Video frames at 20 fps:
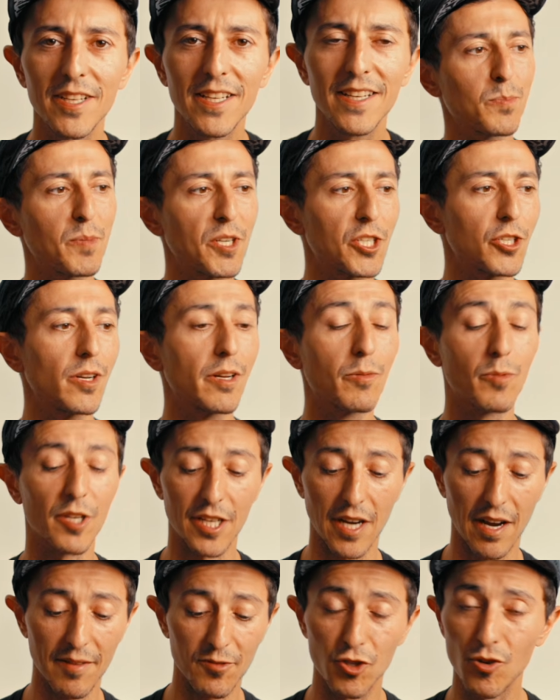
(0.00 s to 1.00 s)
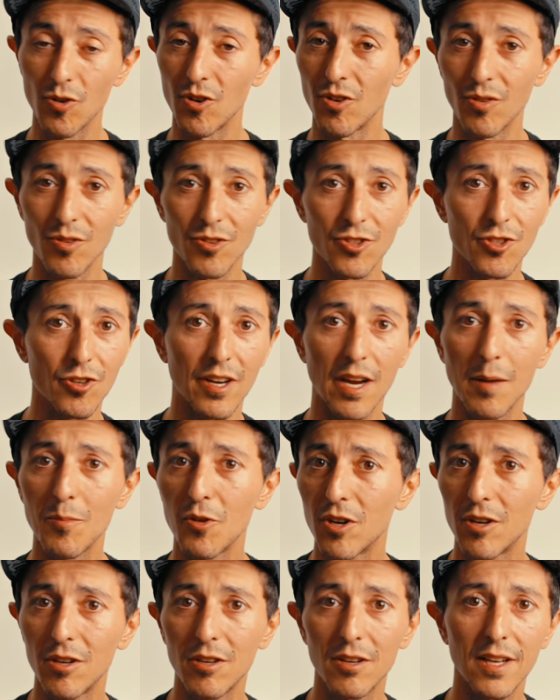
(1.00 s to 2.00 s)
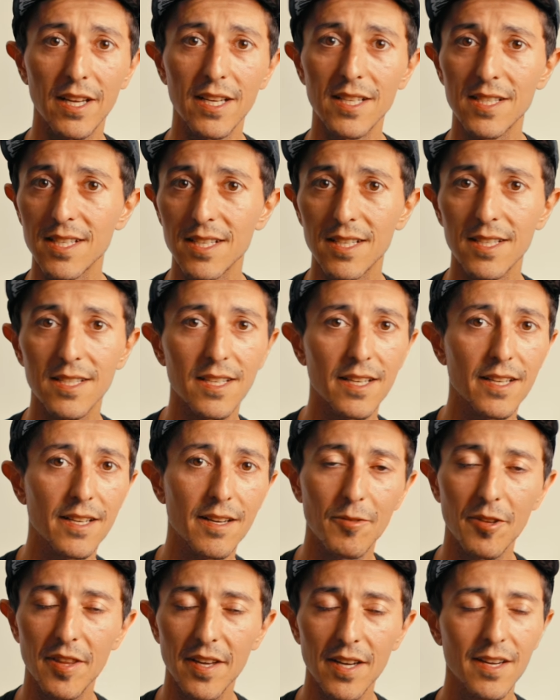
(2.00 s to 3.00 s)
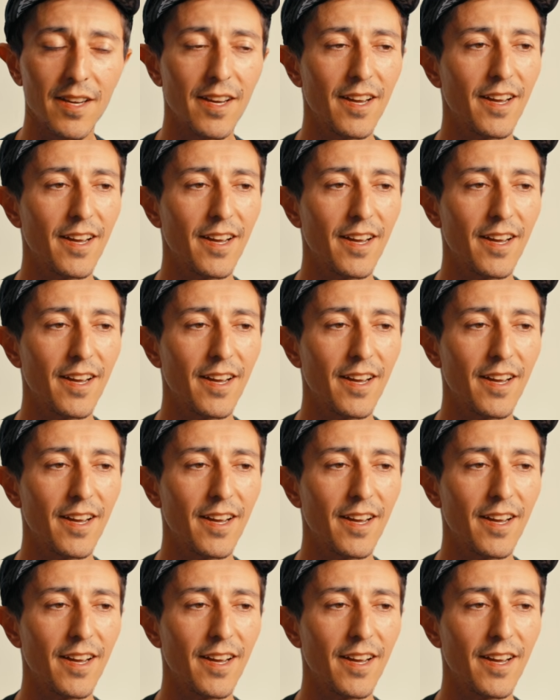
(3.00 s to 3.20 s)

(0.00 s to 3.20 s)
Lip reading: especially when you have drones, your camera, lenses, and everything.